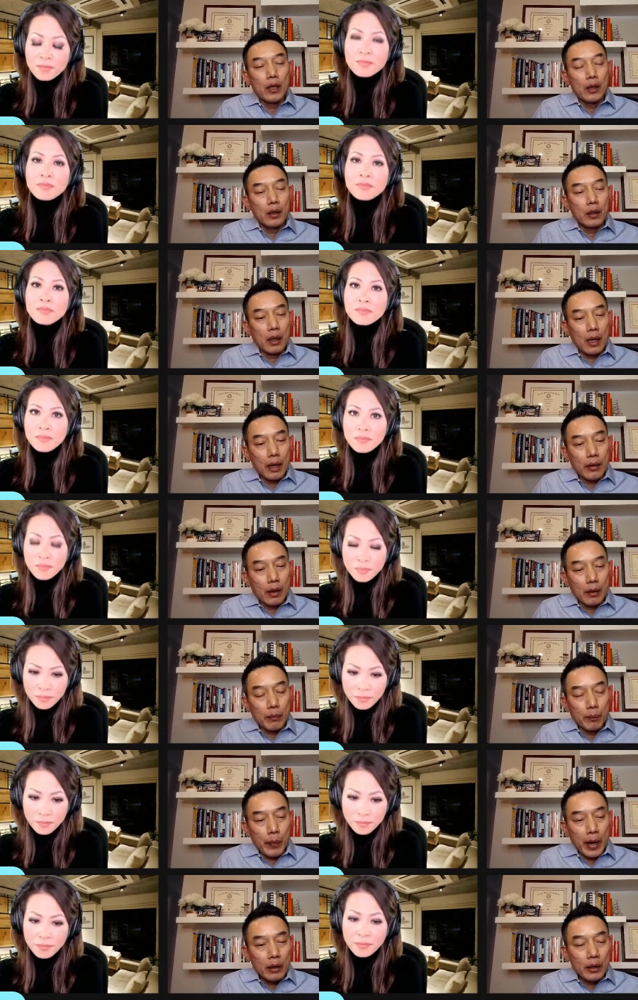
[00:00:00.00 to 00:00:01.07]
Speaker 1: uh,
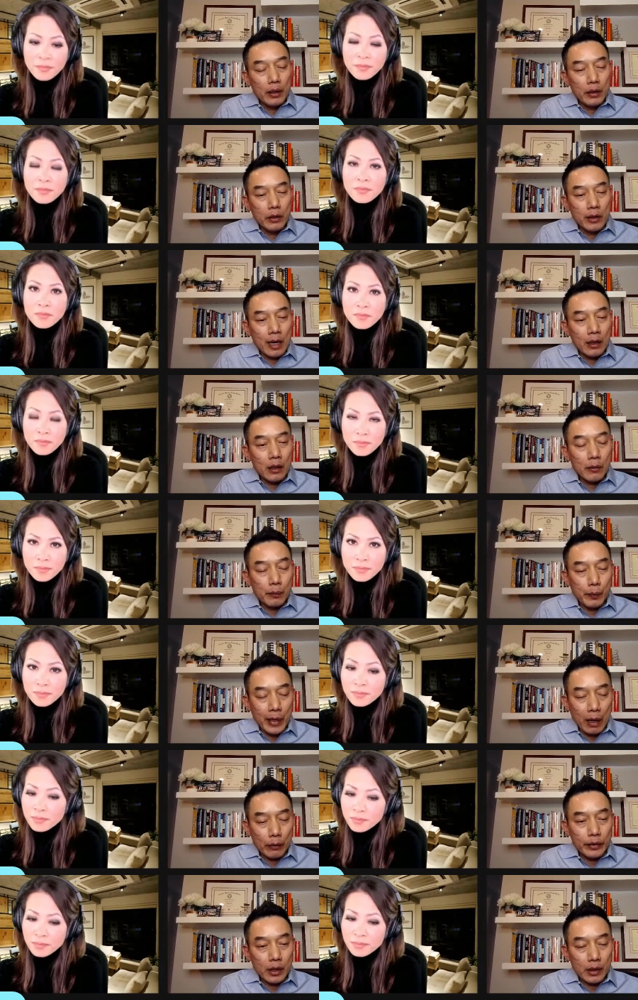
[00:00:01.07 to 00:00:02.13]
mainly you're not going to be
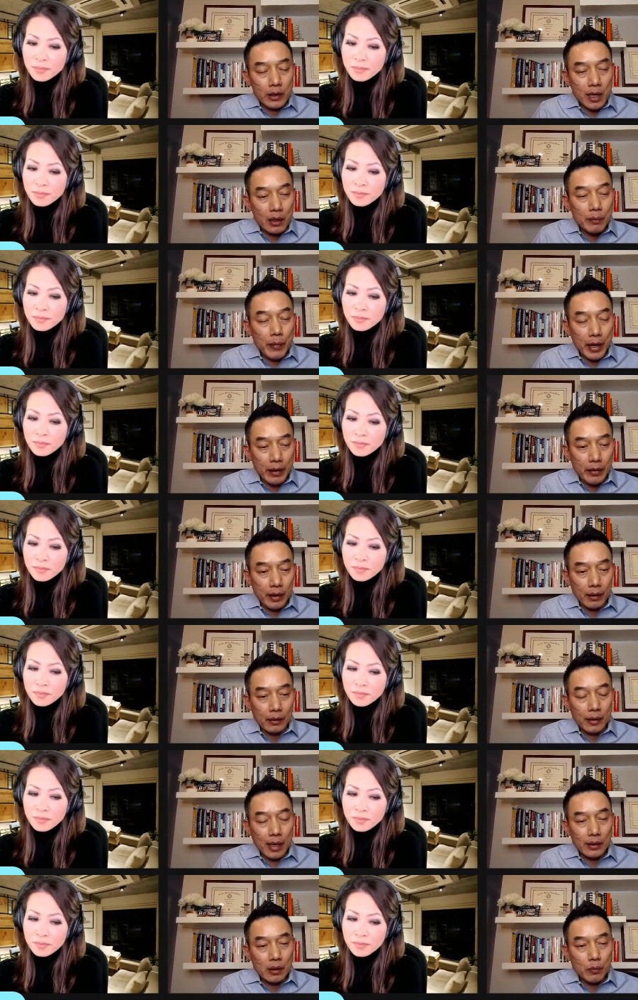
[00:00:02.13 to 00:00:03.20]
out there sunbathing.
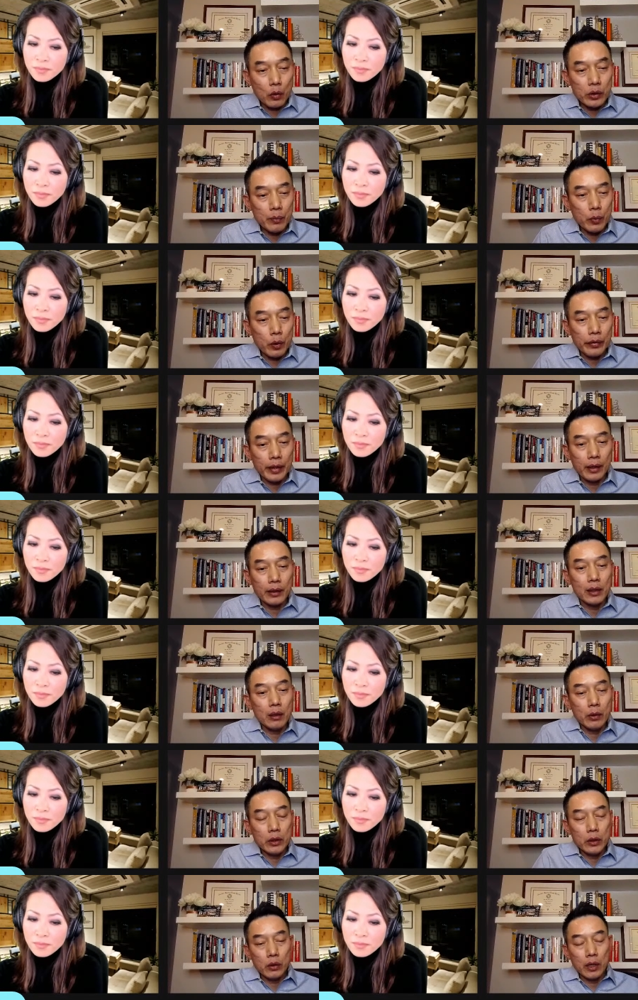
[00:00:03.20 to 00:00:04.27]
That's the most important thing. You don't want
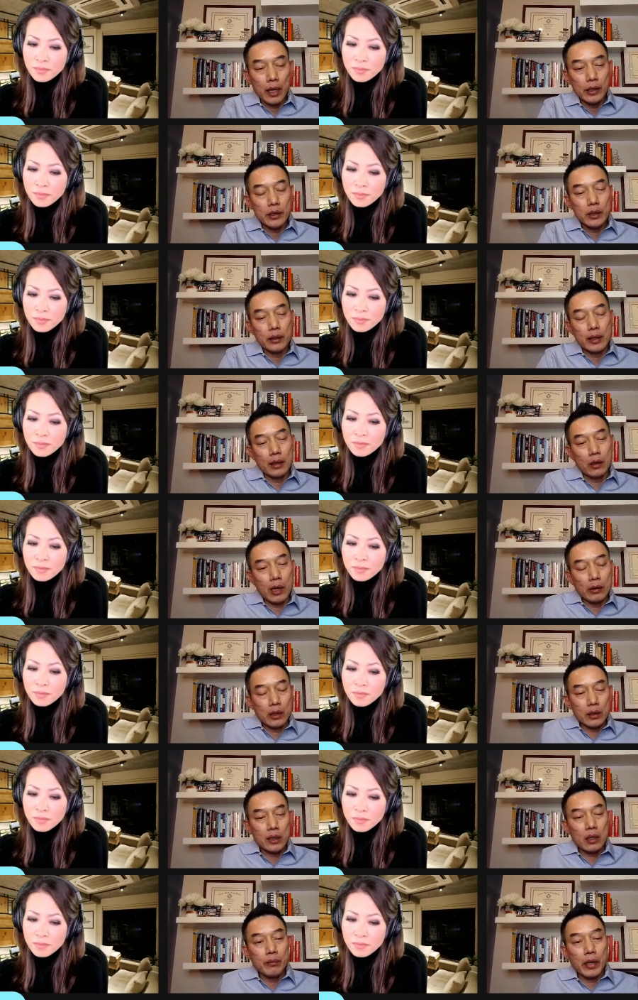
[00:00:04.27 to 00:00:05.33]
to do laser and then go out there
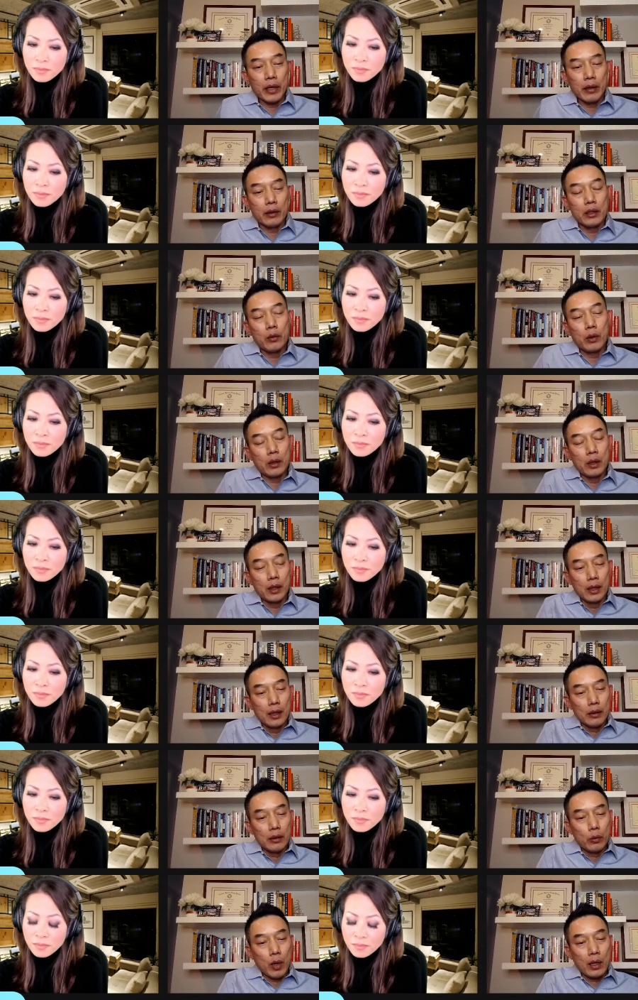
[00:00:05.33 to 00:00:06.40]
sunbathing. You want
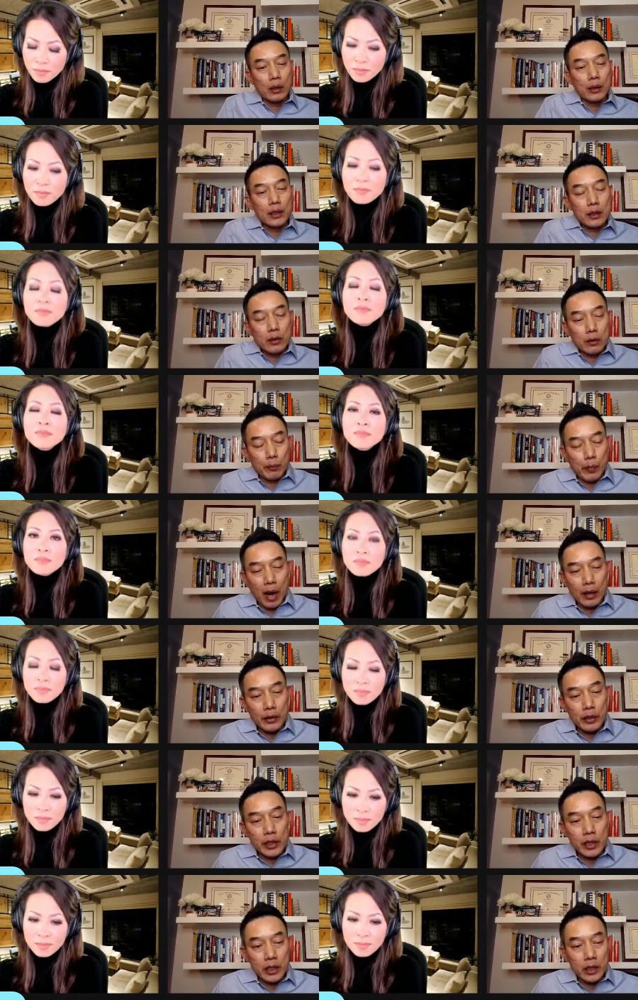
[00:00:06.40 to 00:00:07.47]
you want at least a body
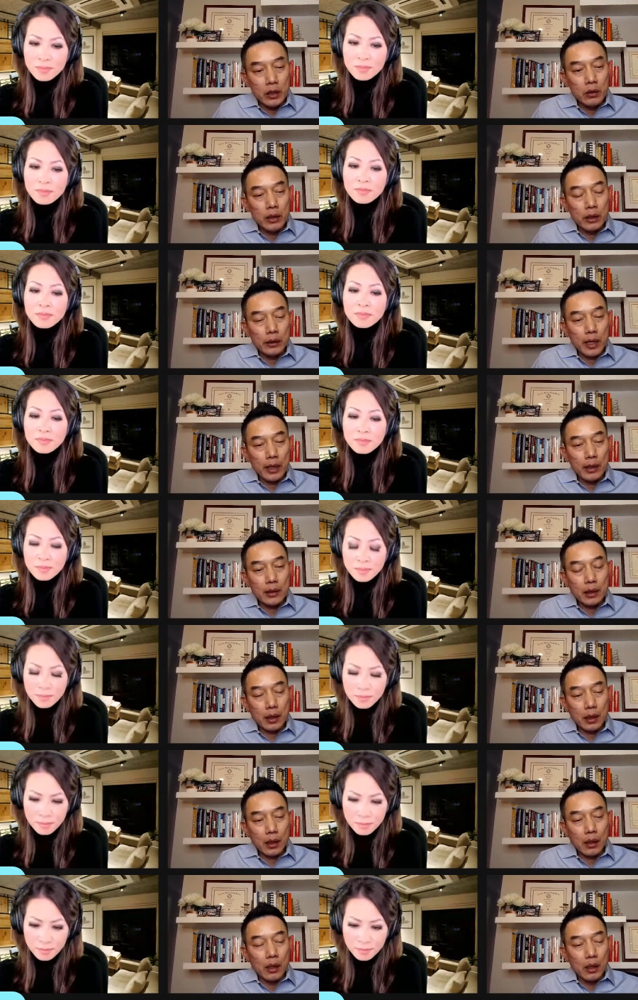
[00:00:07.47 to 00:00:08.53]
to heal. It takes
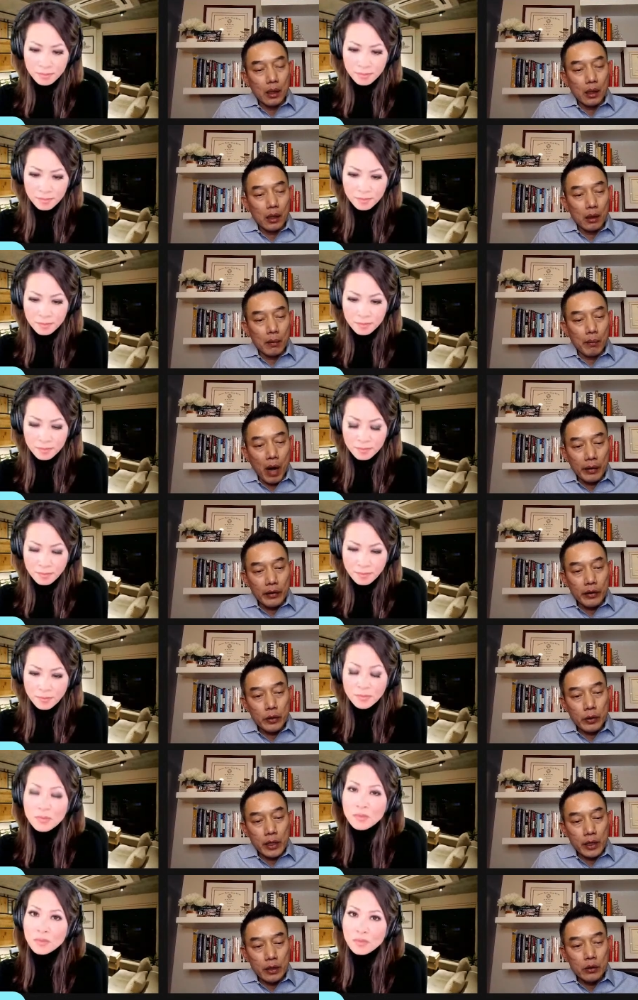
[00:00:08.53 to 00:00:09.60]
a, a month to
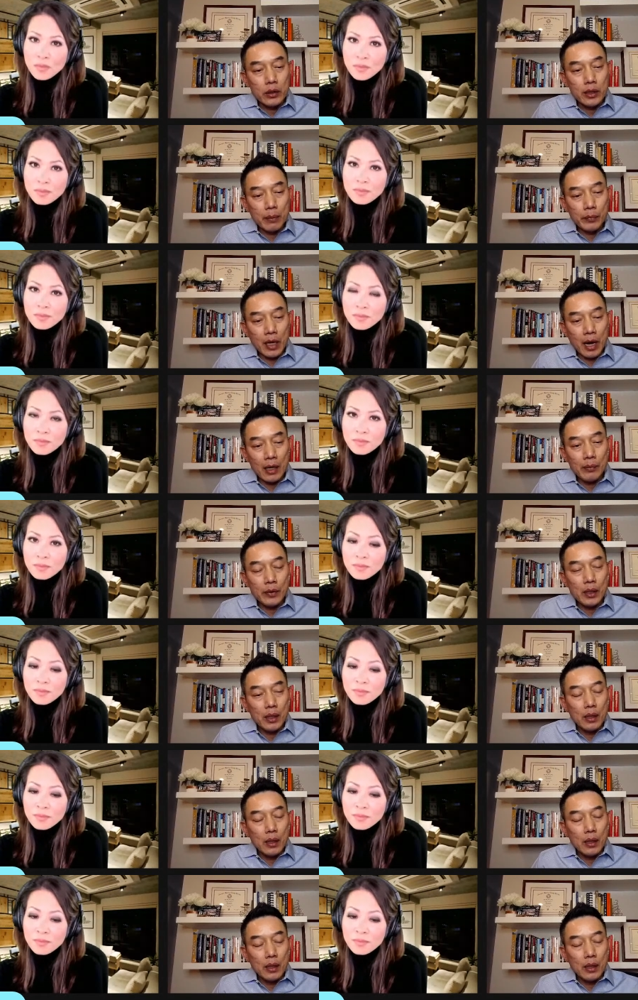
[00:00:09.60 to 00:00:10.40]
heal sometimes.